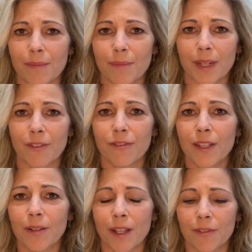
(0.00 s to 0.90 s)
But I
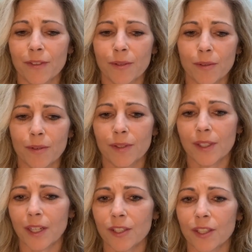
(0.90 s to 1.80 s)
feel
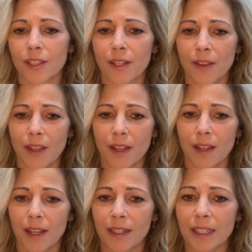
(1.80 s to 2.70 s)
such
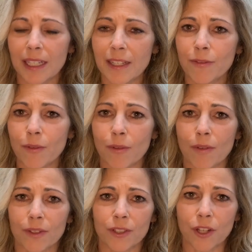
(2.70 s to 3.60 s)
an
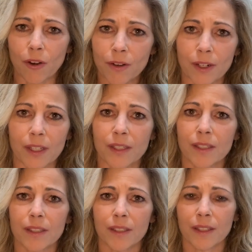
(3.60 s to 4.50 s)
evil
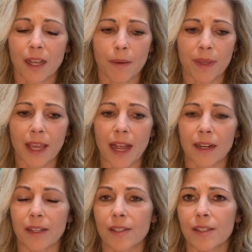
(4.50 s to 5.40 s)
darkness coming at
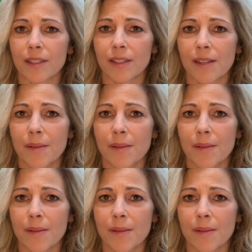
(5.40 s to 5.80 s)
us.